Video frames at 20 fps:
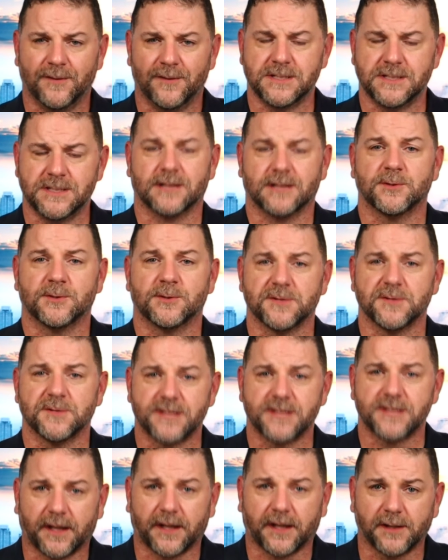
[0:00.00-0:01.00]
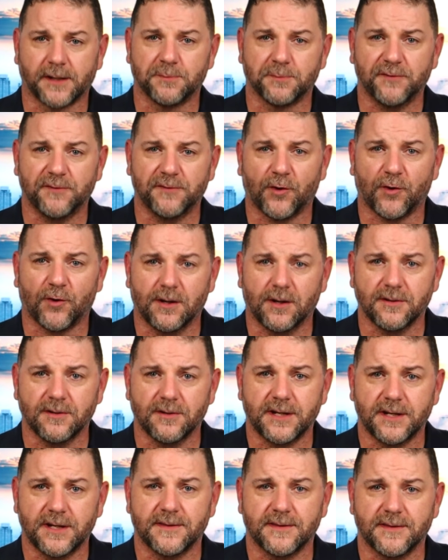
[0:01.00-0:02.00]
This is October 2nd. Can you believe we're
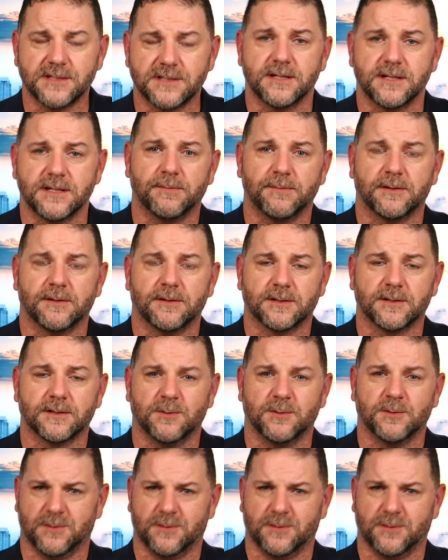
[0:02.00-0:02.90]
already this deep into October?